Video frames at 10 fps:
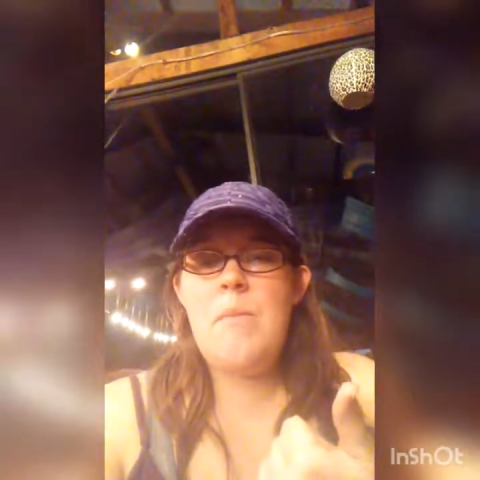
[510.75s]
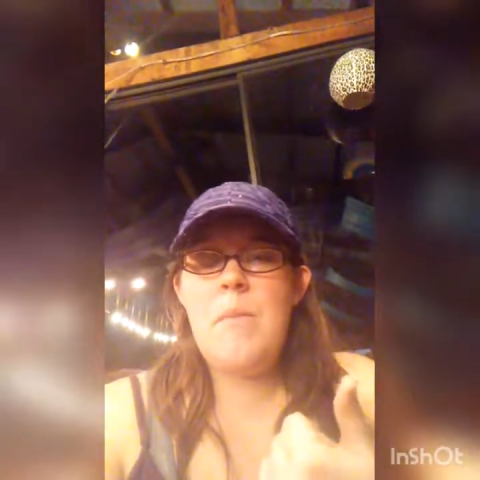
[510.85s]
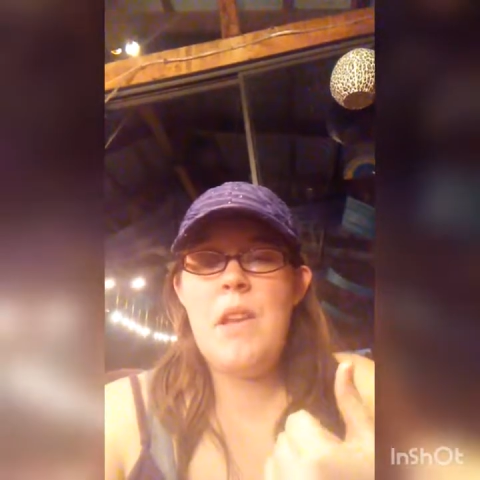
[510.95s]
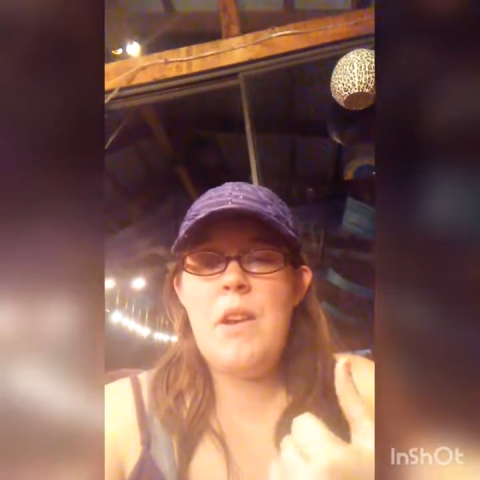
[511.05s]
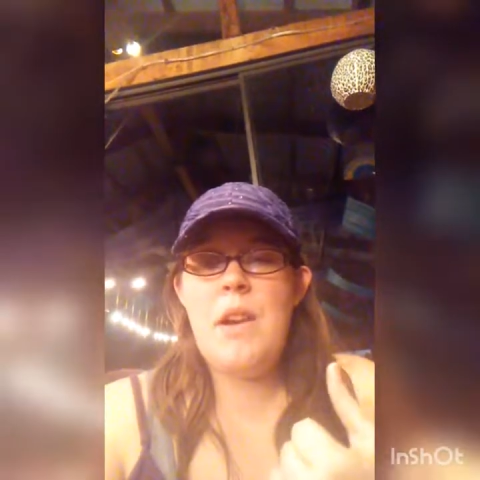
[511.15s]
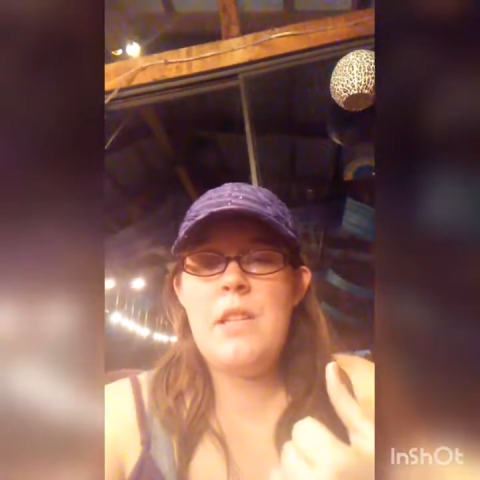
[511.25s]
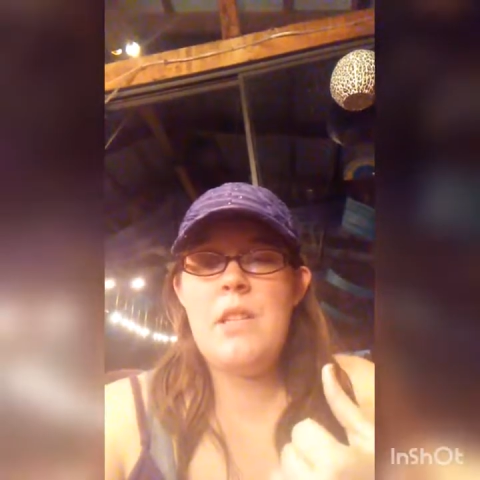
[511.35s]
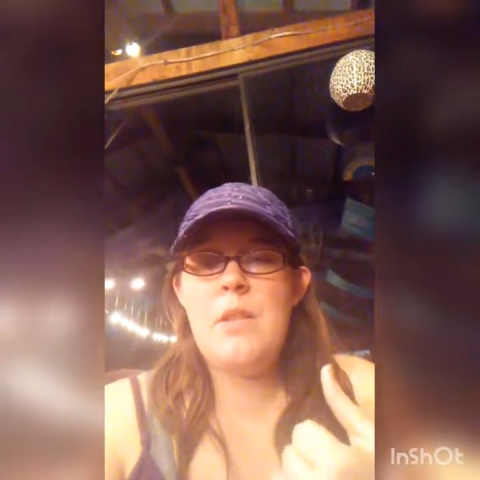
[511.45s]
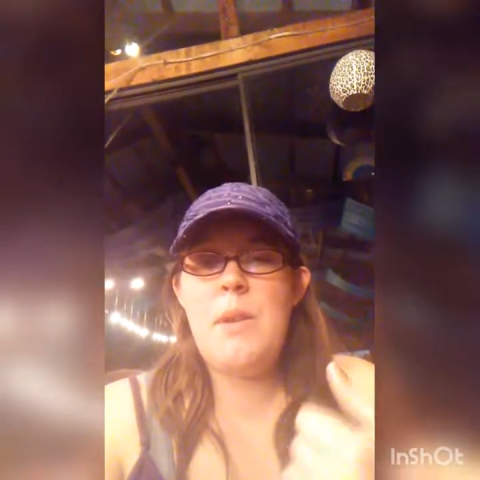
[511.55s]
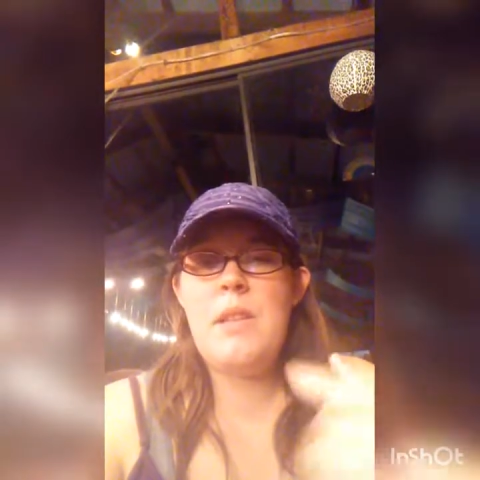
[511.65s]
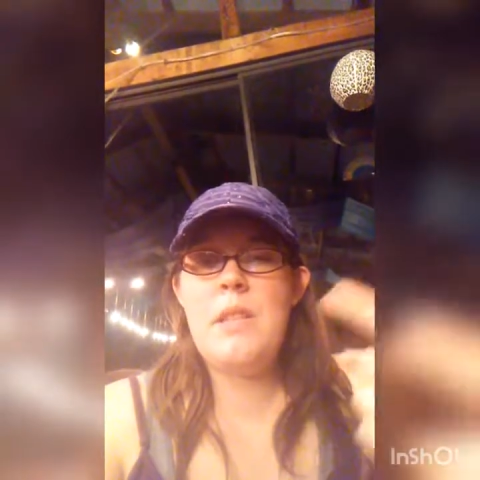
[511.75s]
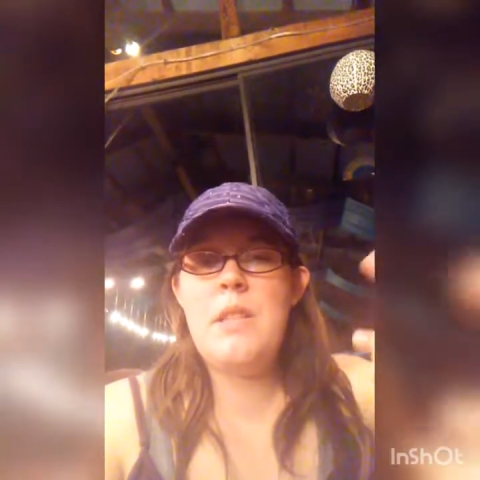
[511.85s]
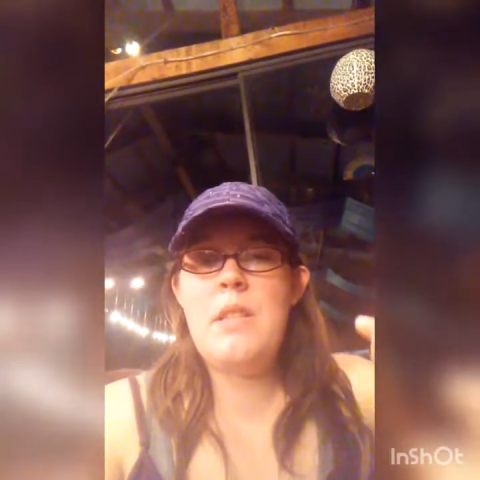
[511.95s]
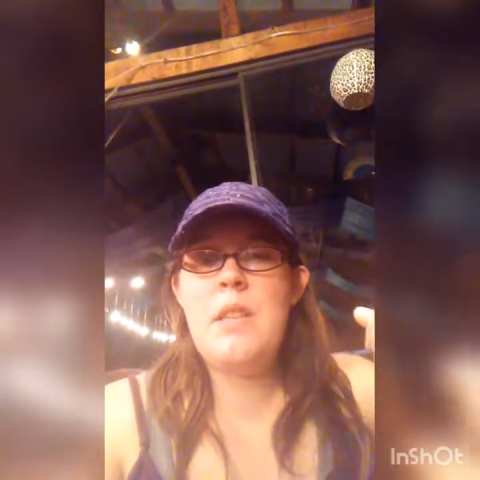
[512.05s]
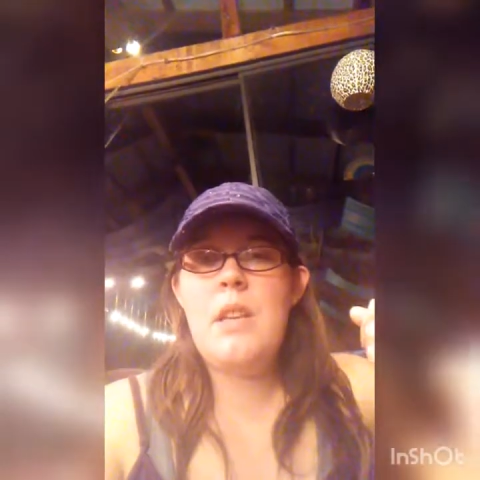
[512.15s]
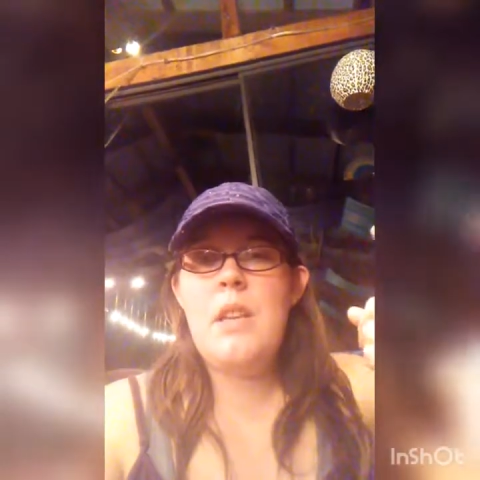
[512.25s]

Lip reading: here at Isis Oasis,